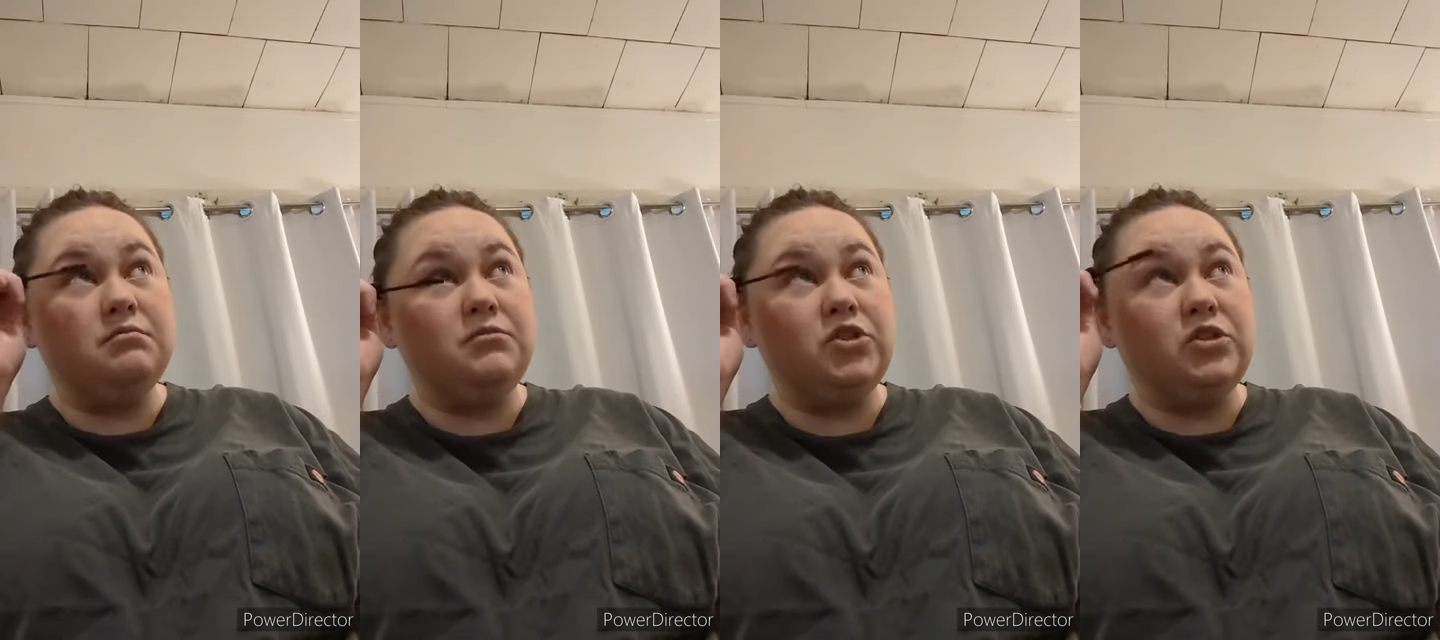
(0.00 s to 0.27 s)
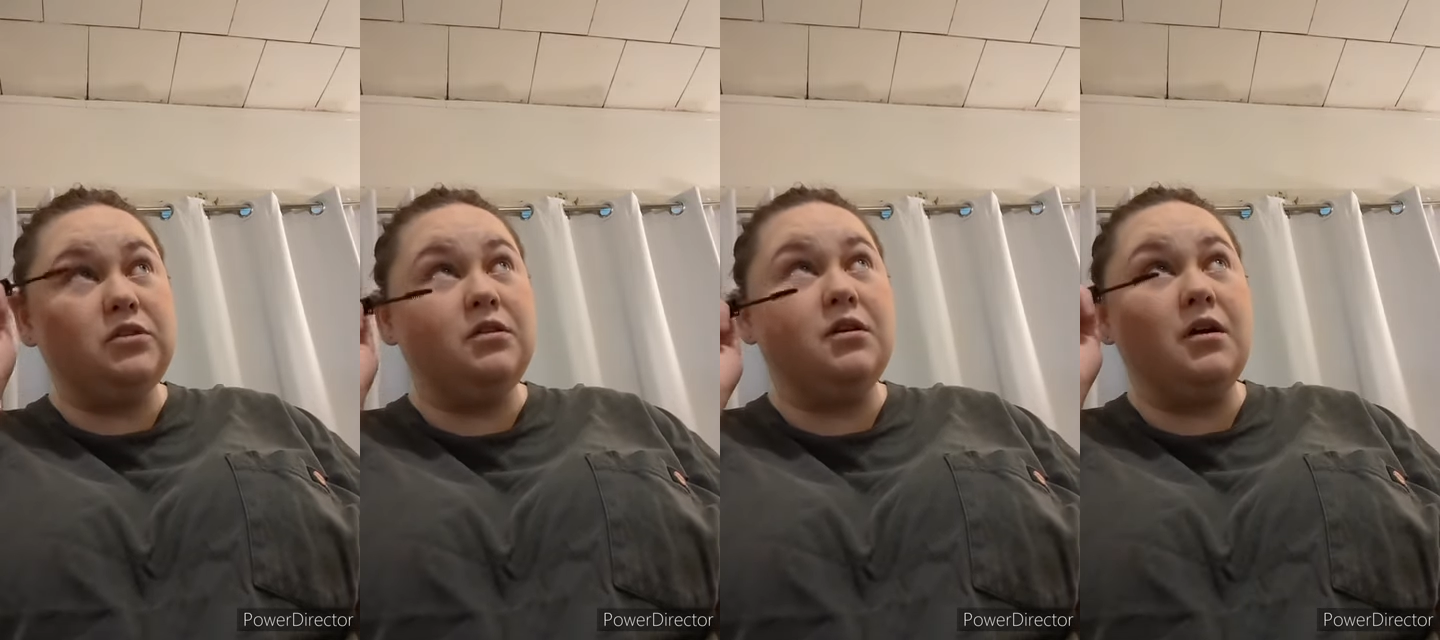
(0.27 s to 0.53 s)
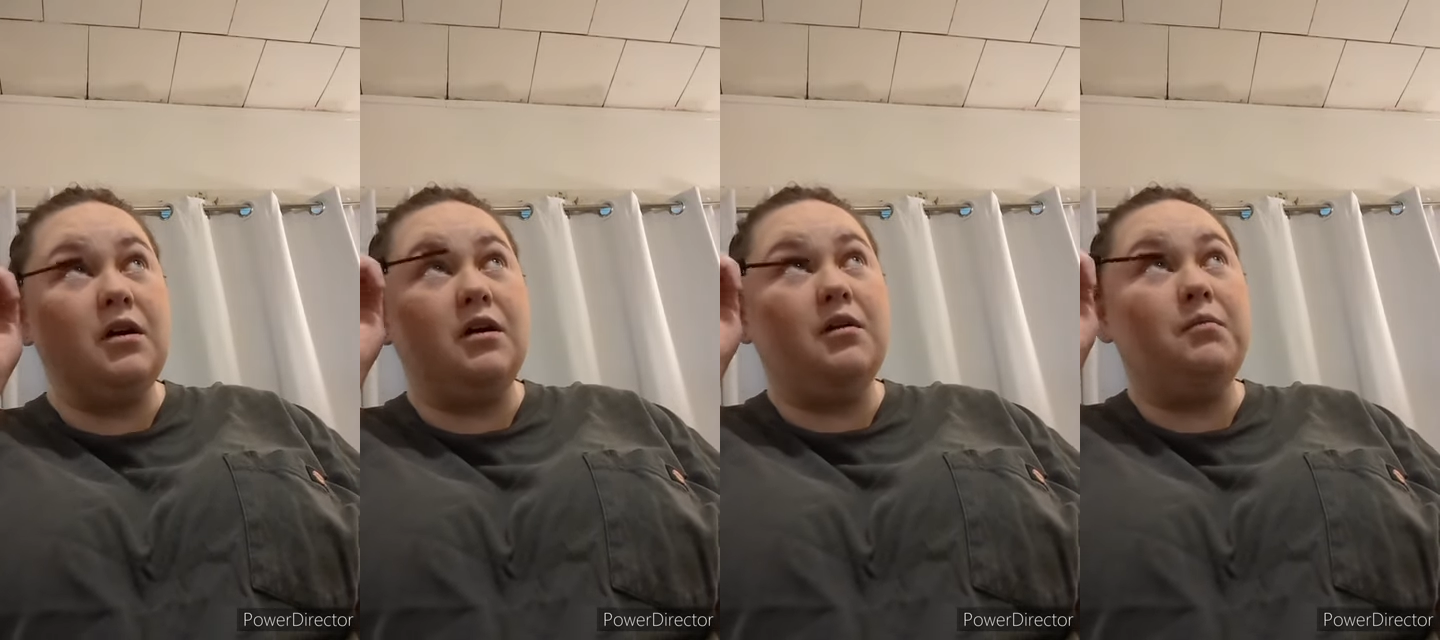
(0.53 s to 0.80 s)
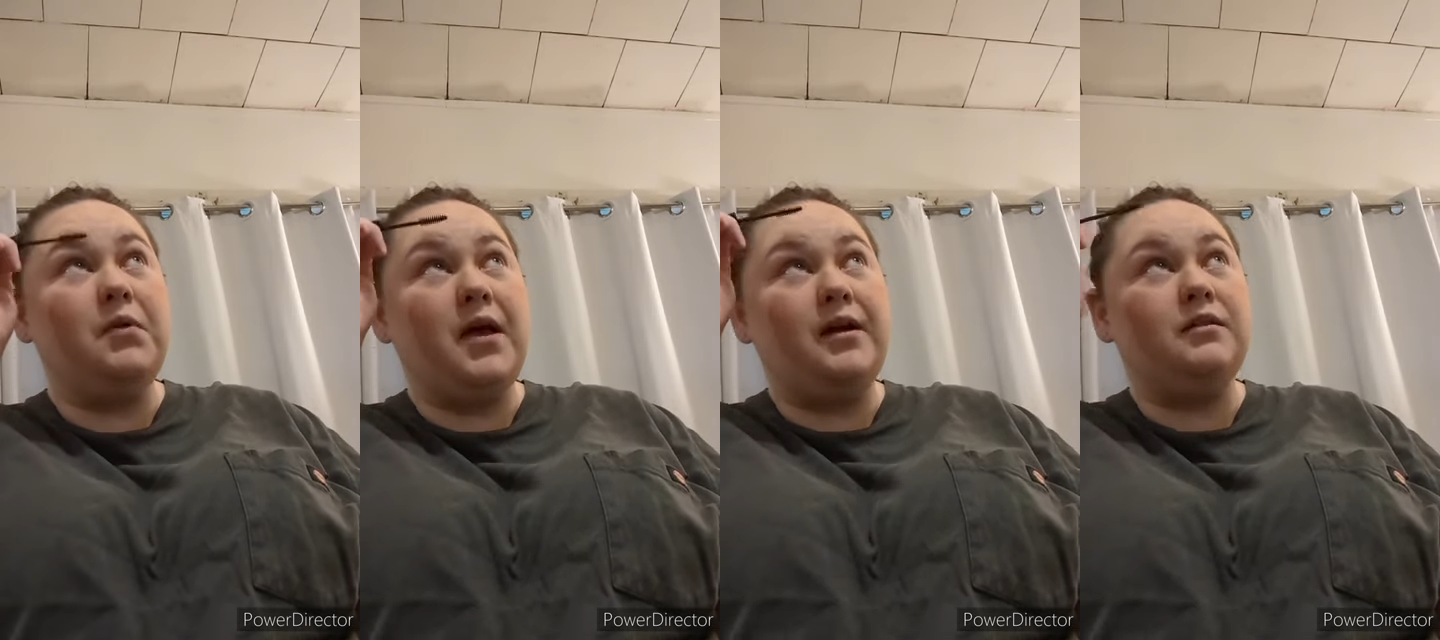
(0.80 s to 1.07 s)
Just look
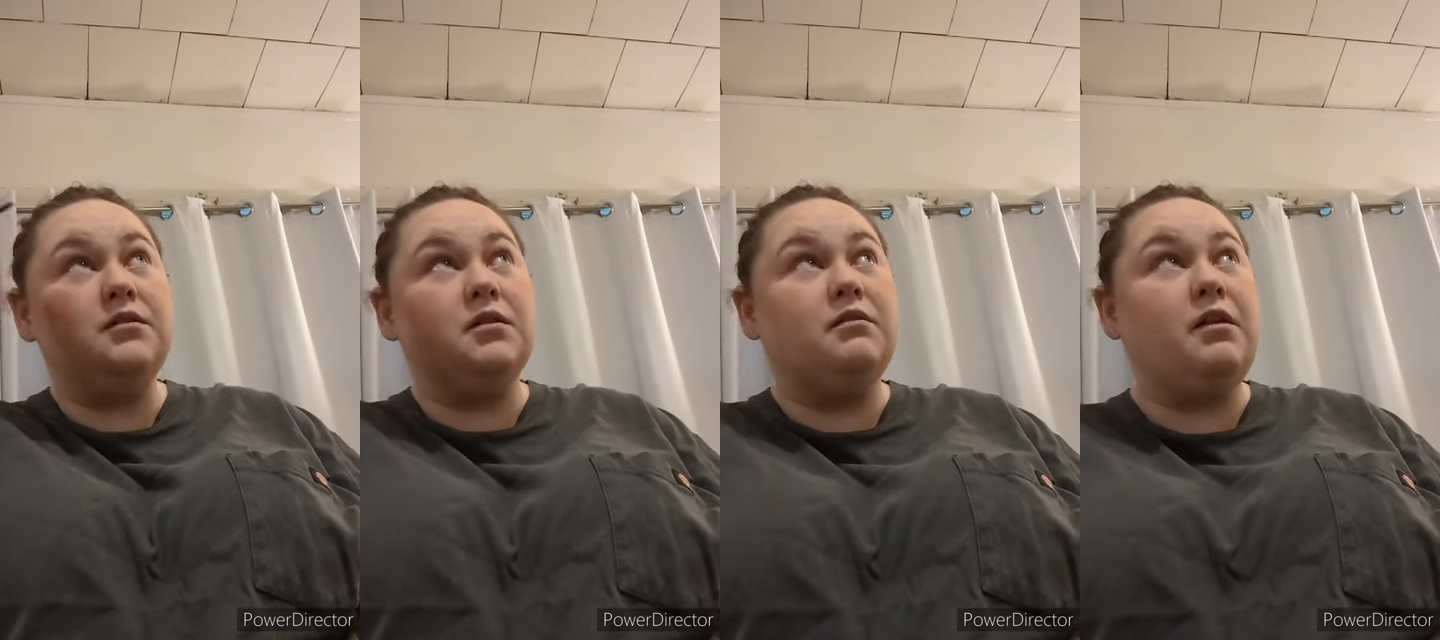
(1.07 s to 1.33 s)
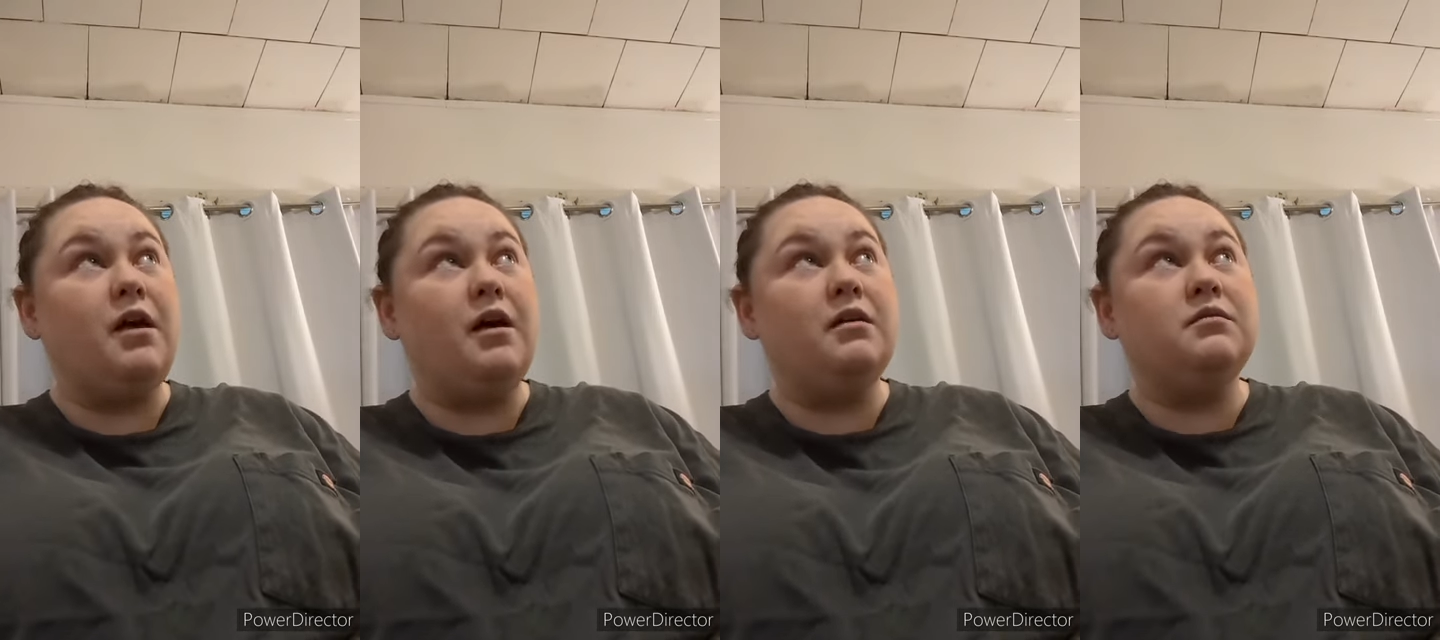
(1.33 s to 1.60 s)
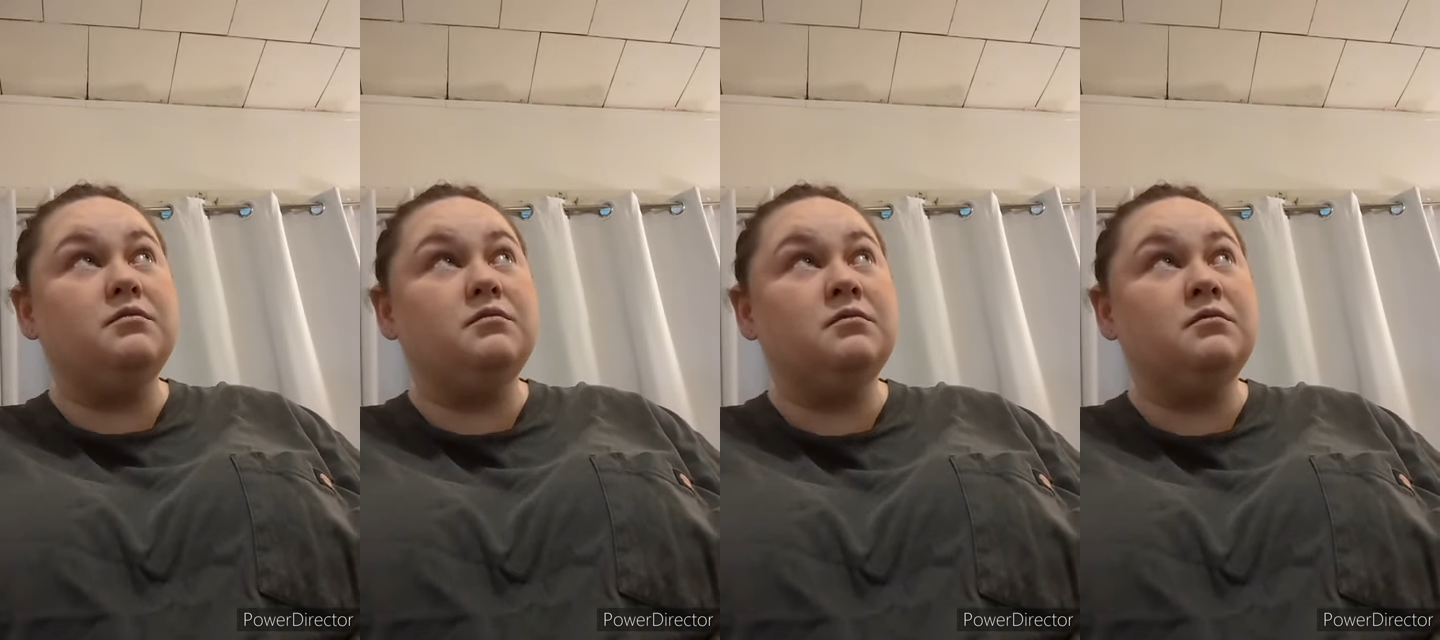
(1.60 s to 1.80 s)
up, like do that.